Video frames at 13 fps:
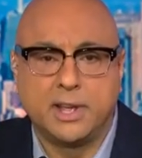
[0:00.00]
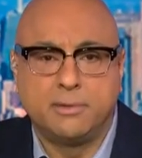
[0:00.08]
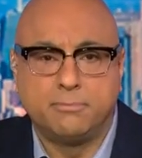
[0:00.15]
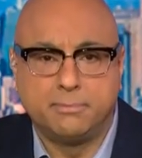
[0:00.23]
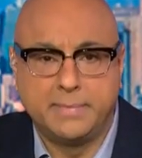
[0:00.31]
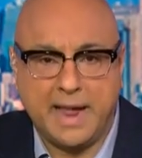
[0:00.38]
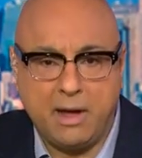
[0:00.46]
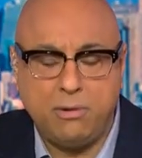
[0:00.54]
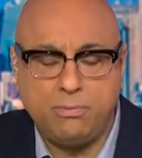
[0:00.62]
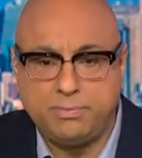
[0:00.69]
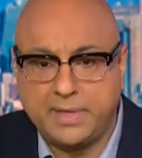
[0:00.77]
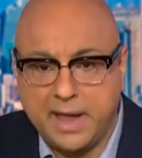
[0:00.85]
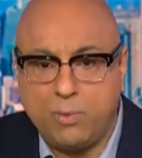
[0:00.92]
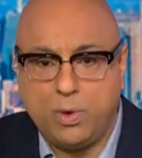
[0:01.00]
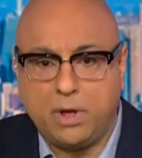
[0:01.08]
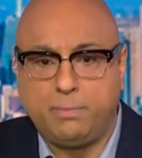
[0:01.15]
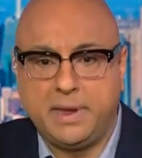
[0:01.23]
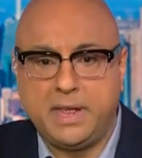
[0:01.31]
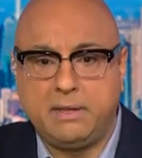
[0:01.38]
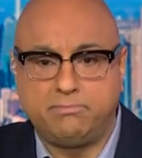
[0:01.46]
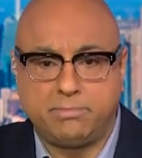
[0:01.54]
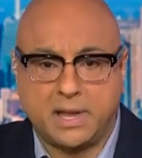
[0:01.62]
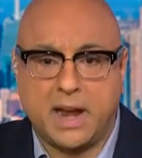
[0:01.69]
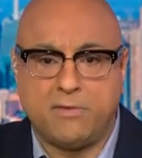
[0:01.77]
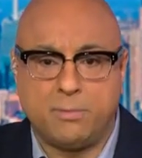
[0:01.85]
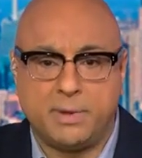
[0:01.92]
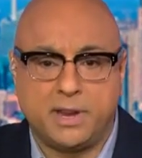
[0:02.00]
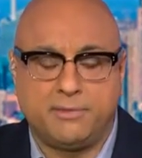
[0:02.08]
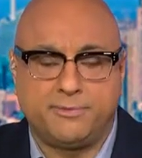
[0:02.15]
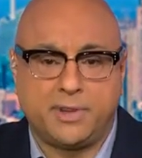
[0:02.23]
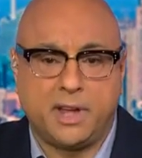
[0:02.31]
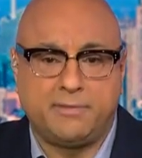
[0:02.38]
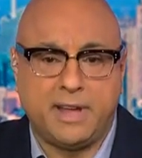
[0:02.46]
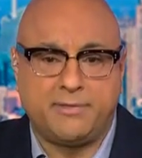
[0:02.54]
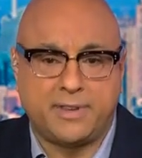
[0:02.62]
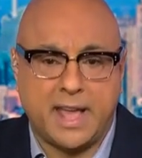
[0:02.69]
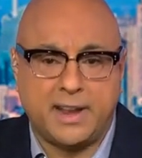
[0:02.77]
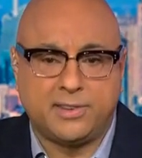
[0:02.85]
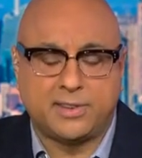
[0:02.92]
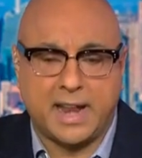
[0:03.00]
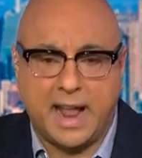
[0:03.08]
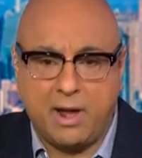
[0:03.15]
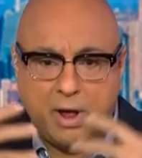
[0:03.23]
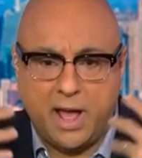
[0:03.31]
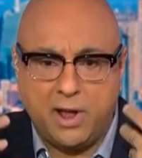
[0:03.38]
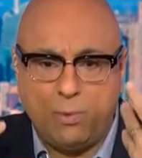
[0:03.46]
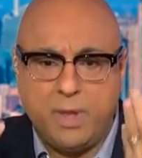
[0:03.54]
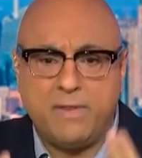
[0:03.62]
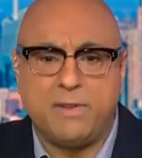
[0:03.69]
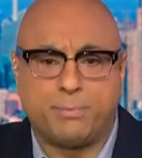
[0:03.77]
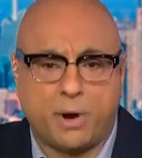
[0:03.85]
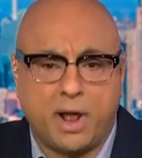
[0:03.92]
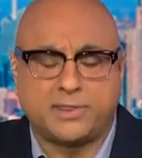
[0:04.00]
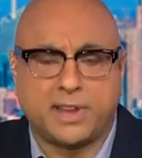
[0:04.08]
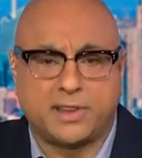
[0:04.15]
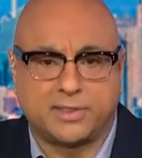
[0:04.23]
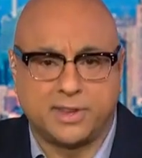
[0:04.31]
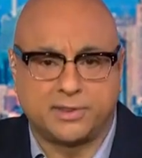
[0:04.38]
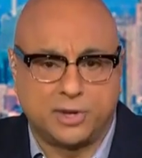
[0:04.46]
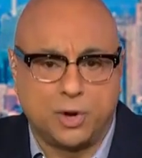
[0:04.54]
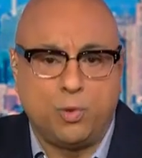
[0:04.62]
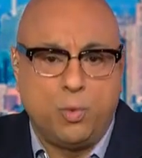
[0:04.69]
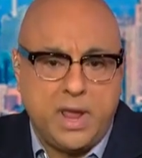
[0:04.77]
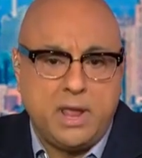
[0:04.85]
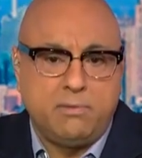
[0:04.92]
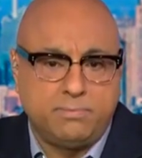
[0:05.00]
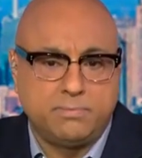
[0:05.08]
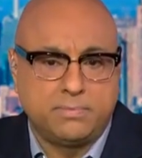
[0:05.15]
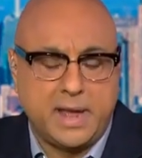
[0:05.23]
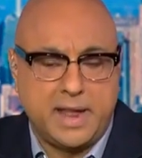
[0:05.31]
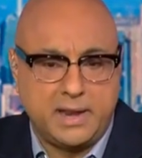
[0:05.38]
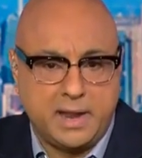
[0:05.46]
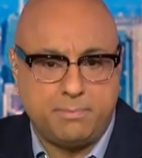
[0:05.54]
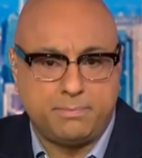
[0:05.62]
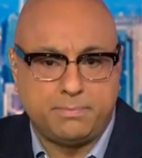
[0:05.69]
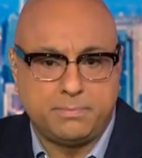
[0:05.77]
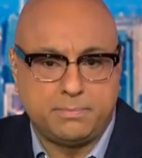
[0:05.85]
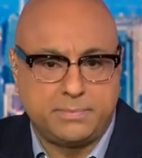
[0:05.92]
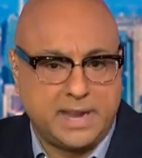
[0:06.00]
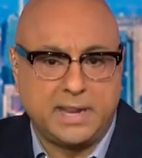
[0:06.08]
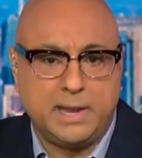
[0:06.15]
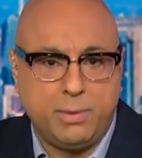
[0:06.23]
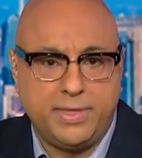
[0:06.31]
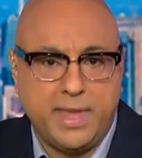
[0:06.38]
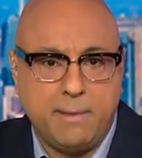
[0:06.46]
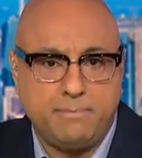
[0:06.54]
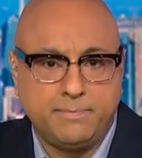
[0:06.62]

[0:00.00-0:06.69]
Now they will be the government of, of Afghanistan. How, how do we even process this? Do we end up dealing with them?